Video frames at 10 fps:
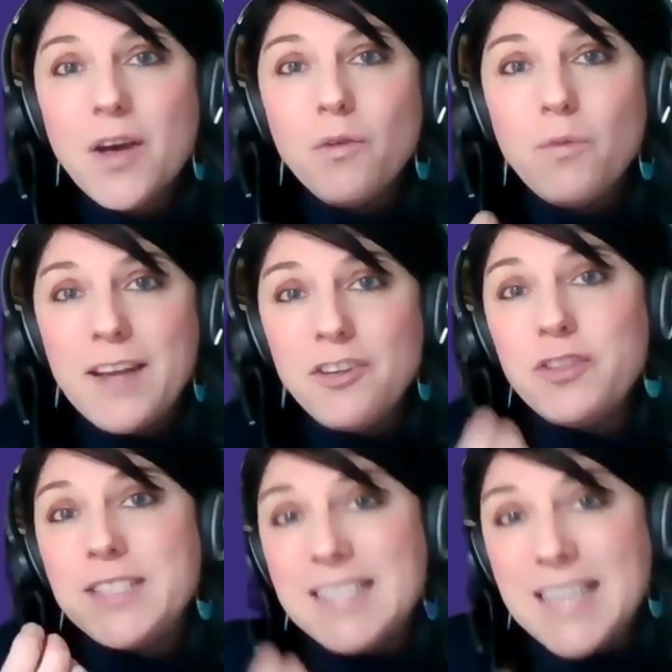When you
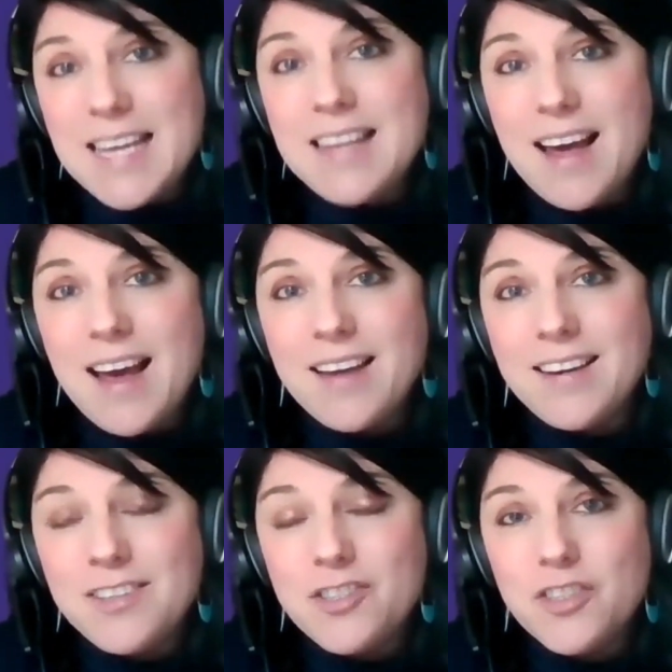see that
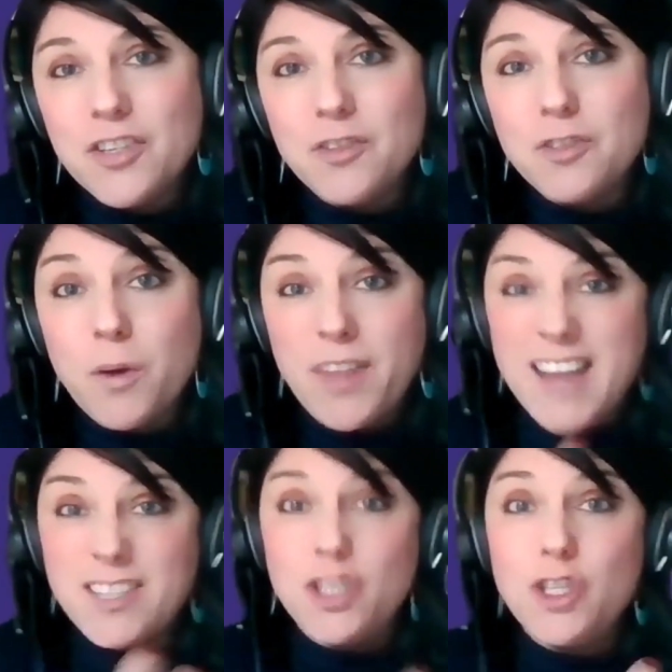in schools where
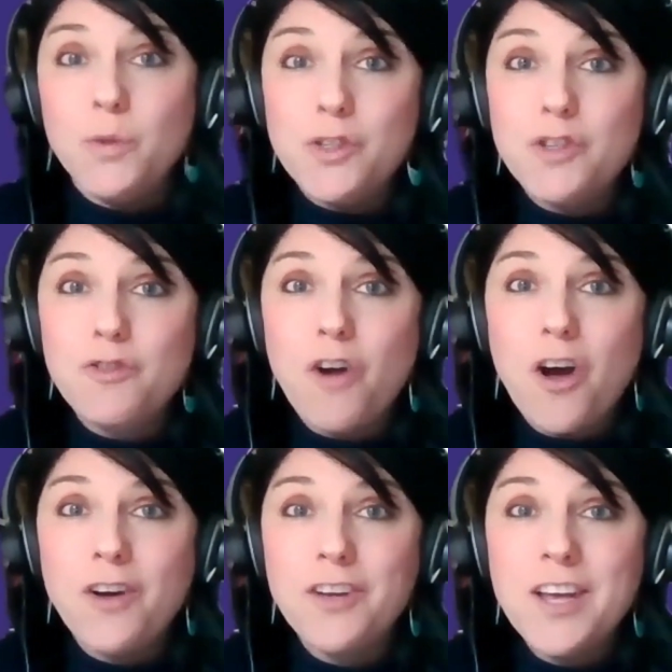that's so
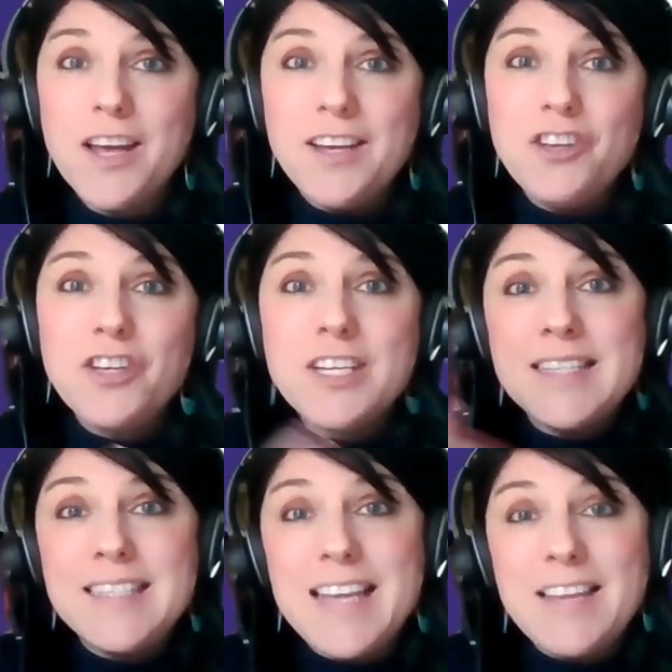strong, you can
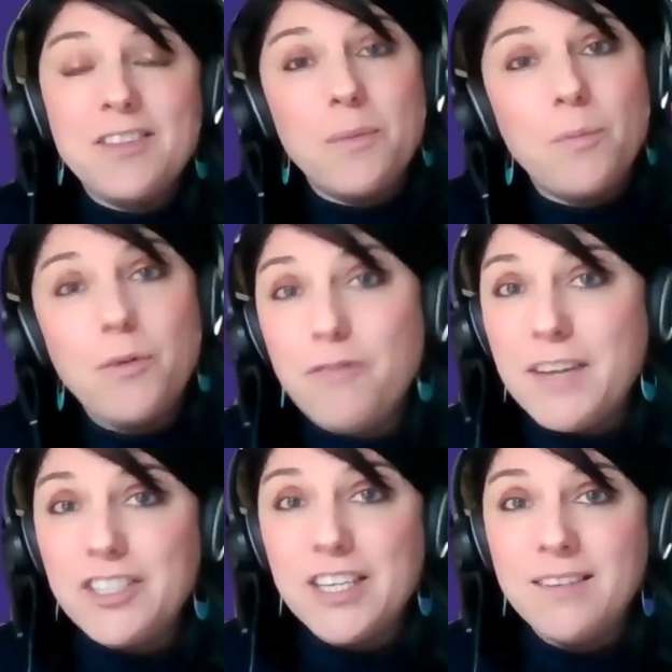see that the
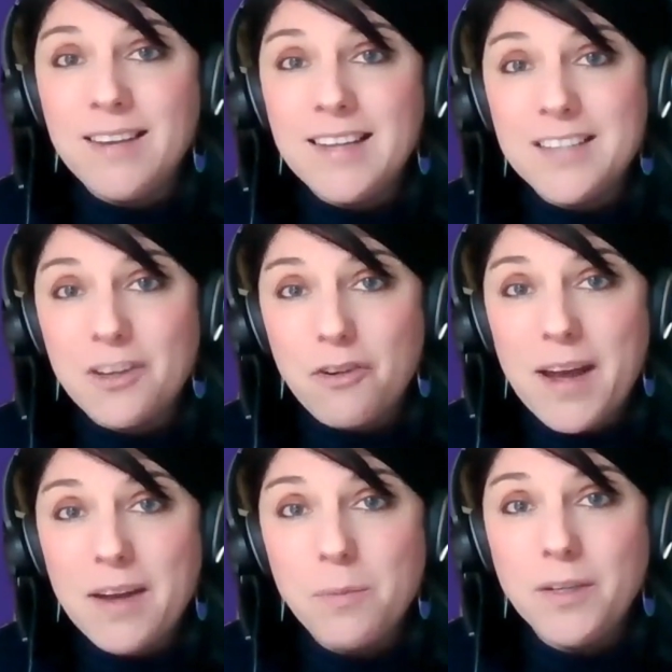provision is
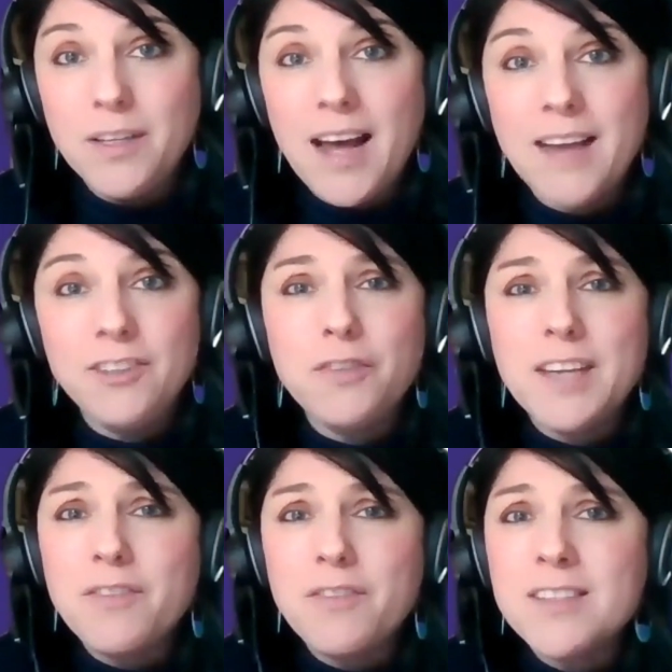incredible. And you've
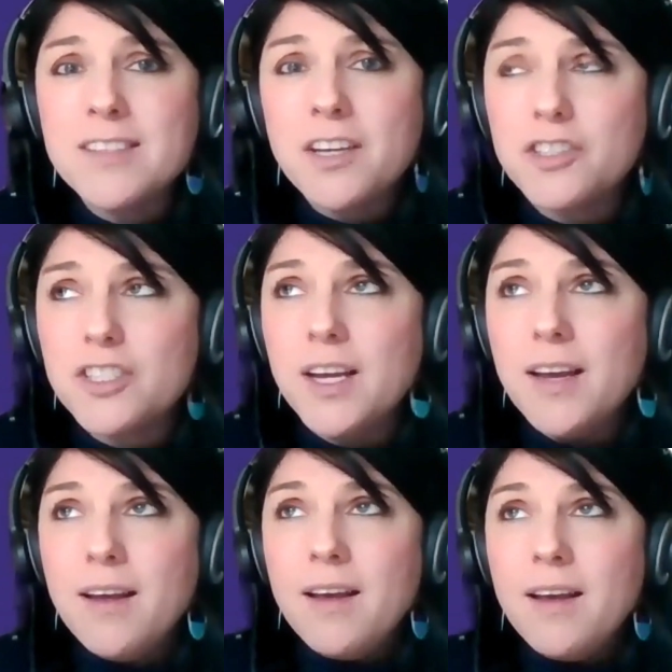given such
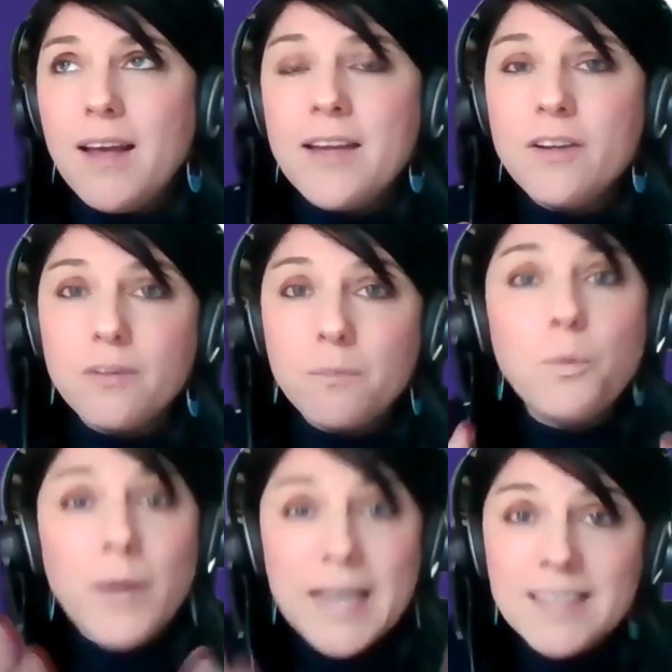
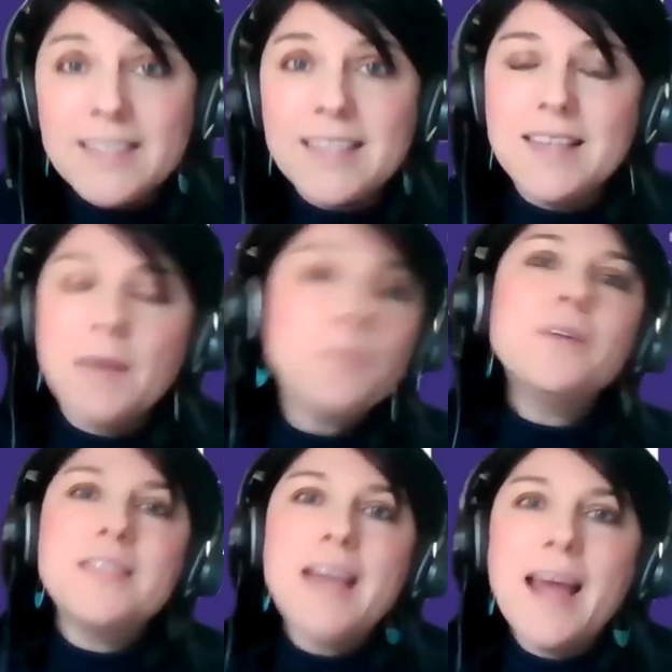brilliant
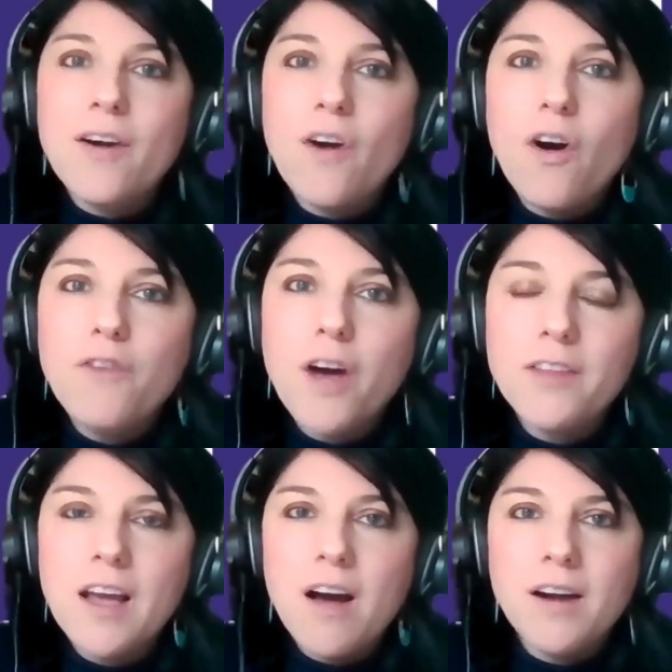examples there of how
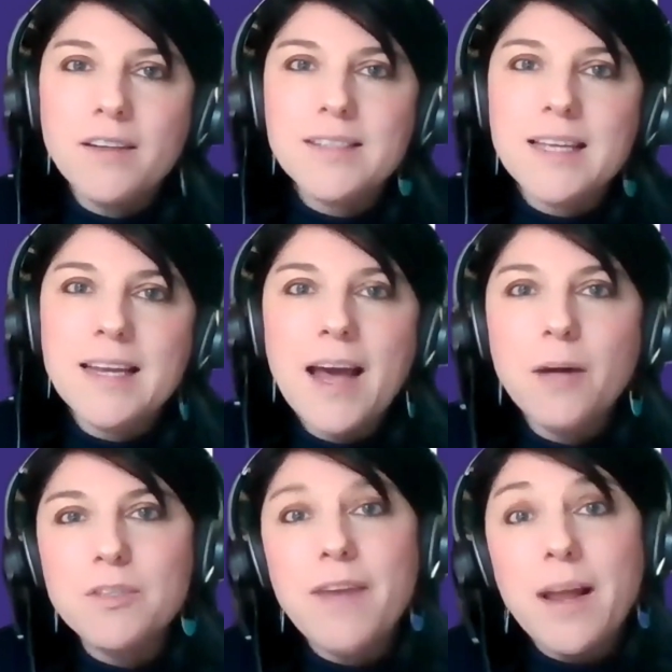the arts can
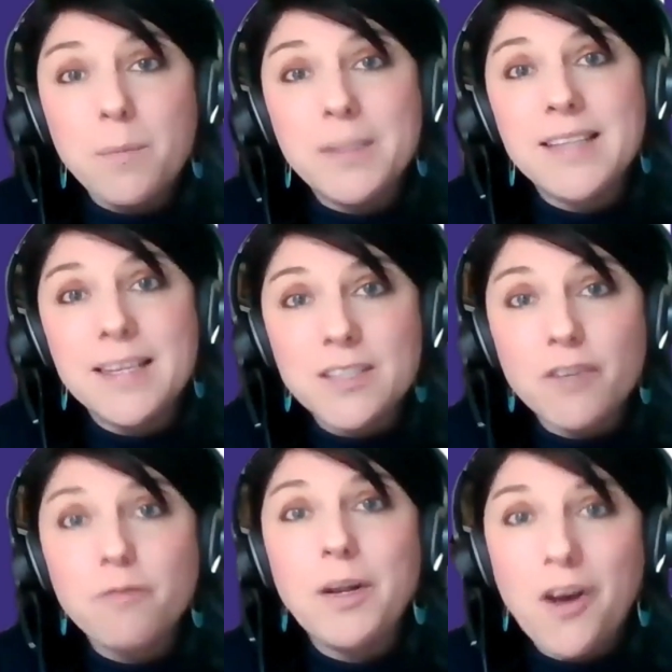help develop a sense
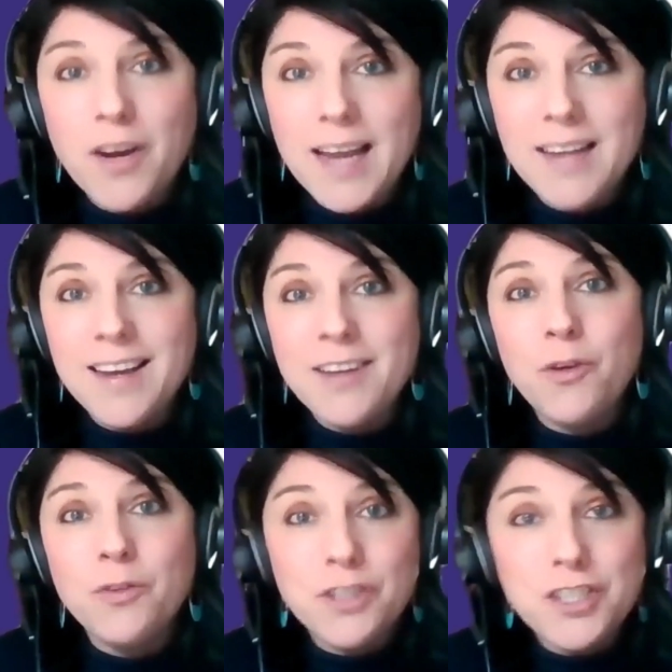of belonging and
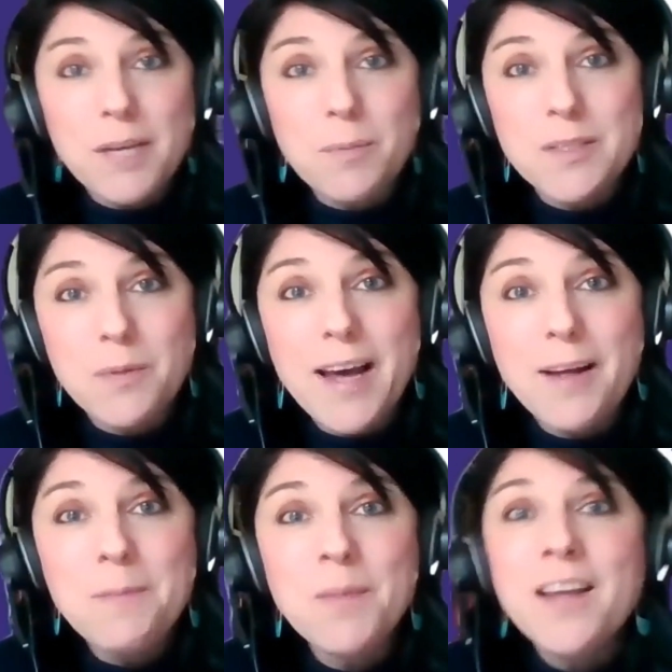ownership as
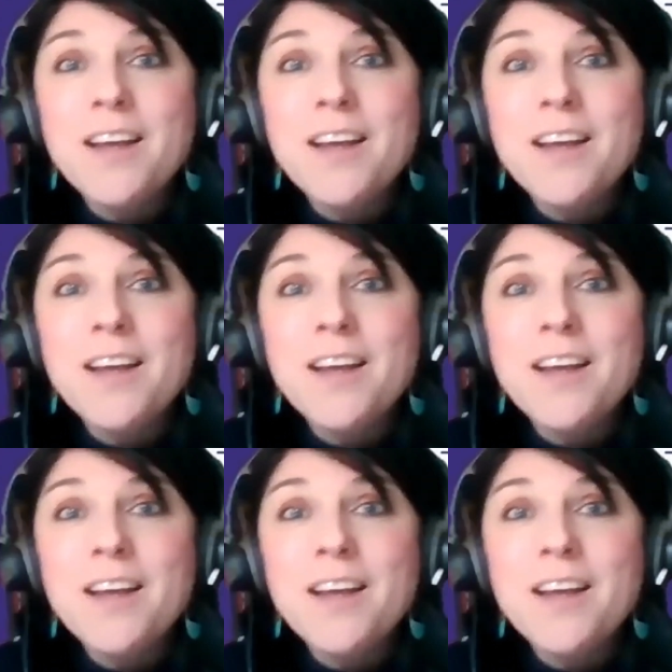well